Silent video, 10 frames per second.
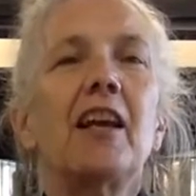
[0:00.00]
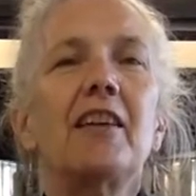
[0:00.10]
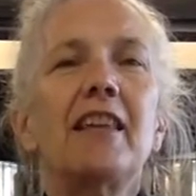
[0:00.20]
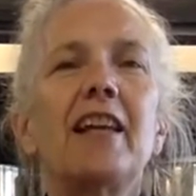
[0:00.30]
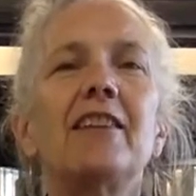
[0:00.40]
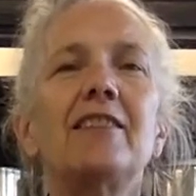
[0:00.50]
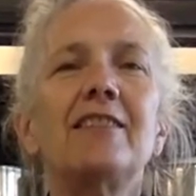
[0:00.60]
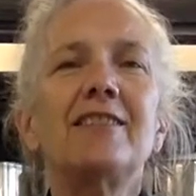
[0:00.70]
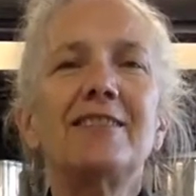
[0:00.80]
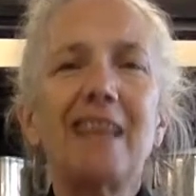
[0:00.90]
That is
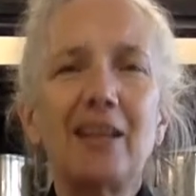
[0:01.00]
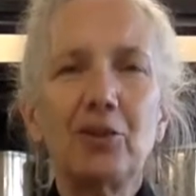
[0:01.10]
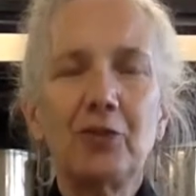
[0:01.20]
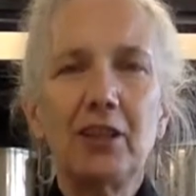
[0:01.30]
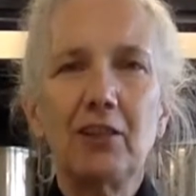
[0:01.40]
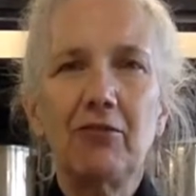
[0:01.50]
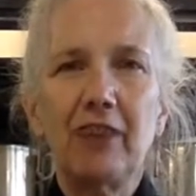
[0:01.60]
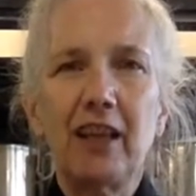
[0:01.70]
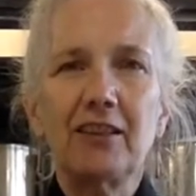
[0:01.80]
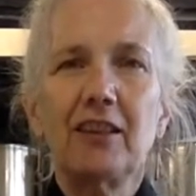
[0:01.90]
saturated
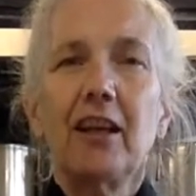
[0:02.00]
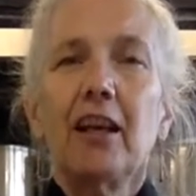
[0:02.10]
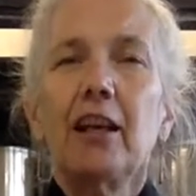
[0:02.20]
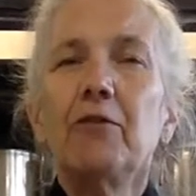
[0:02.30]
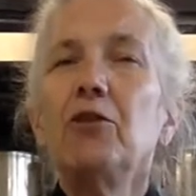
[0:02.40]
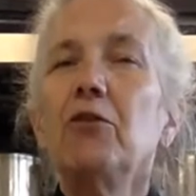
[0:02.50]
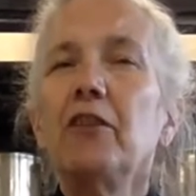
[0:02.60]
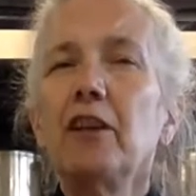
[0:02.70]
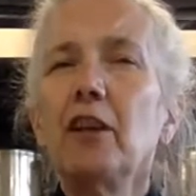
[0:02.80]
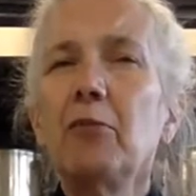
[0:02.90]
fat. If you
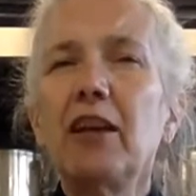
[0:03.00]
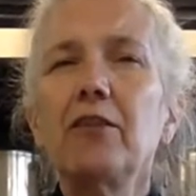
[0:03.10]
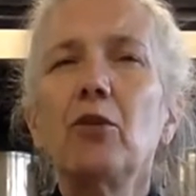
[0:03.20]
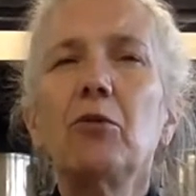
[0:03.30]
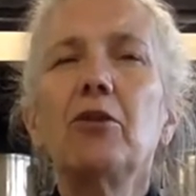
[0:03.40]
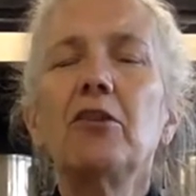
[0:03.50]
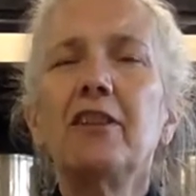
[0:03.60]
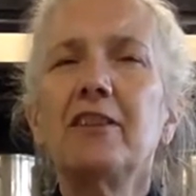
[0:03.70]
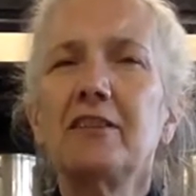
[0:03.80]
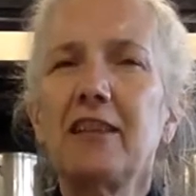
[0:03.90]
think about the word
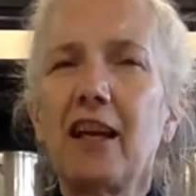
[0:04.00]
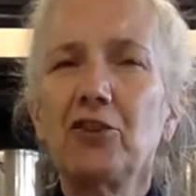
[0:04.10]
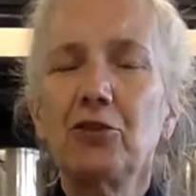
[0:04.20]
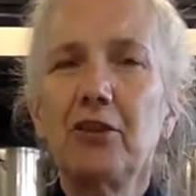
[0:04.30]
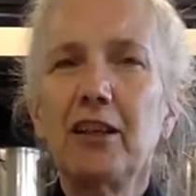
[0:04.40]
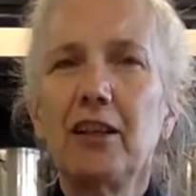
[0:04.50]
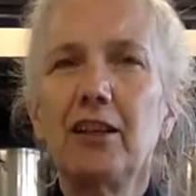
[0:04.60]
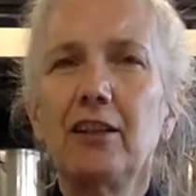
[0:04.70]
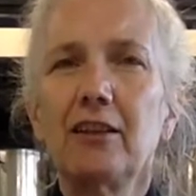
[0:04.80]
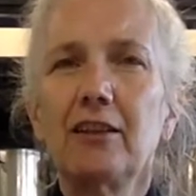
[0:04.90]
saturated,
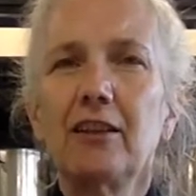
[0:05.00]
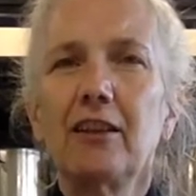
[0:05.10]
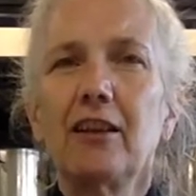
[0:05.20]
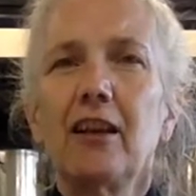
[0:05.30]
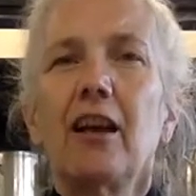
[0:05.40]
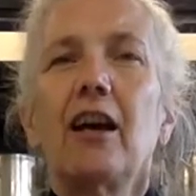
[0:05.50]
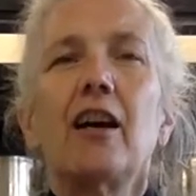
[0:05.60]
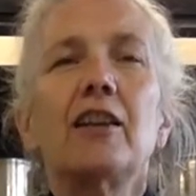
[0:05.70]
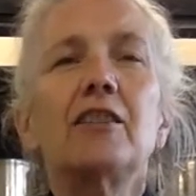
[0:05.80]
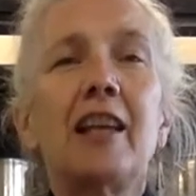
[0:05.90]

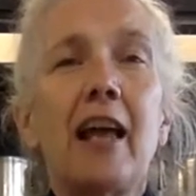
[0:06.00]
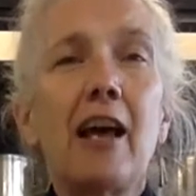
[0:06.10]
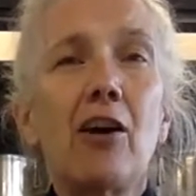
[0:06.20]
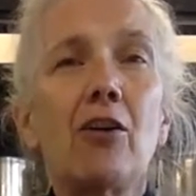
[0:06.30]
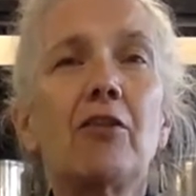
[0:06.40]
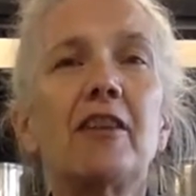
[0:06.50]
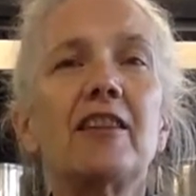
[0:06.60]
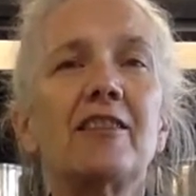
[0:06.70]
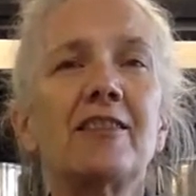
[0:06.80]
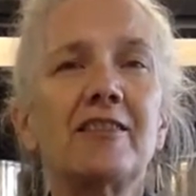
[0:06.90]
a towel
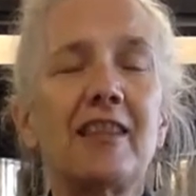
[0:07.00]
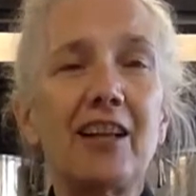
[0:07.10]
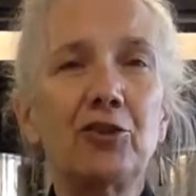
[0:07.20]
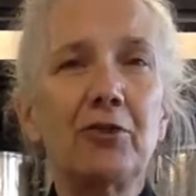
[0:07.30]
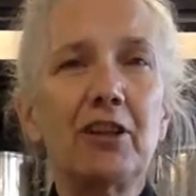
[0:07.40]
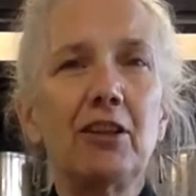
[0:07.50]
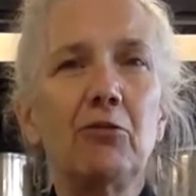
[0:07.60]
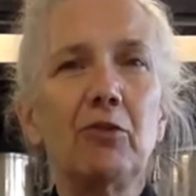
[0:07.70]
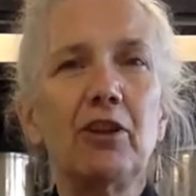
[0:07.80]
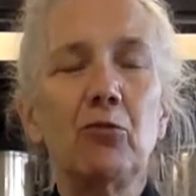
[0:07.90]
that's saturated
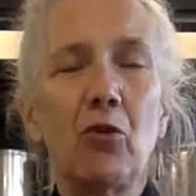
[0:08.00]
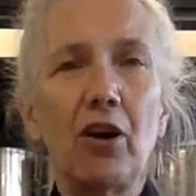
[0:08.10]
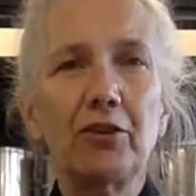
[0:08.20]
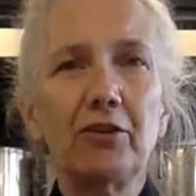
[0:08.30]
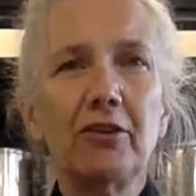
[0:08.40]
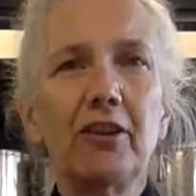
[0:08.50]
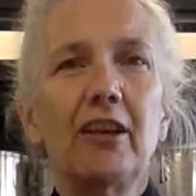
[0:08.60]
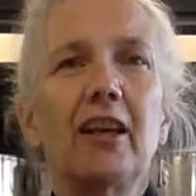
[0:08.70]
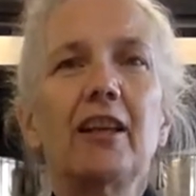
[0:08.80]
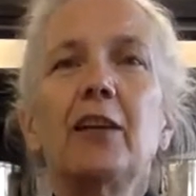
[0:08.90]
with water
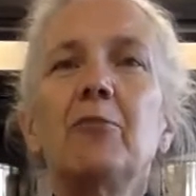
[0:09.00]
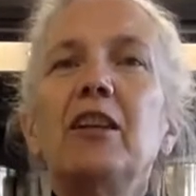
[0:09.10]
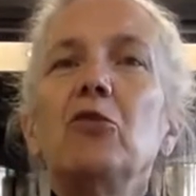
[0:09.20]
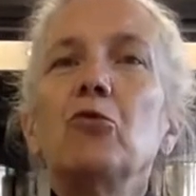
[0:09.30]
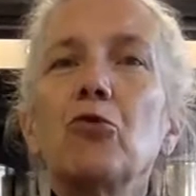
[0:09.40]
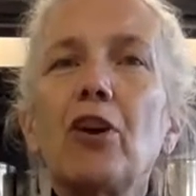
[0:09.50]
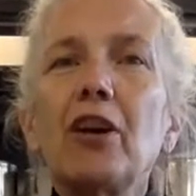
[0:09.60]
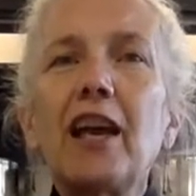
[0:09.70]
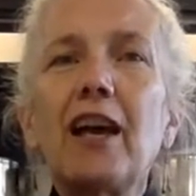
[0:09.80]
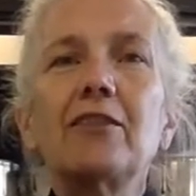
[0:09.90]
can be wrung
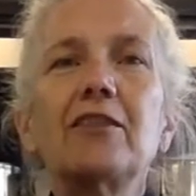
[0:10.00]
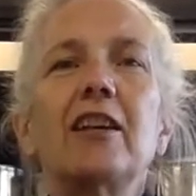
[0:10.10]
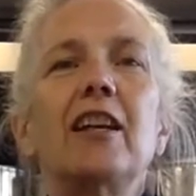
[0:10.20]
out.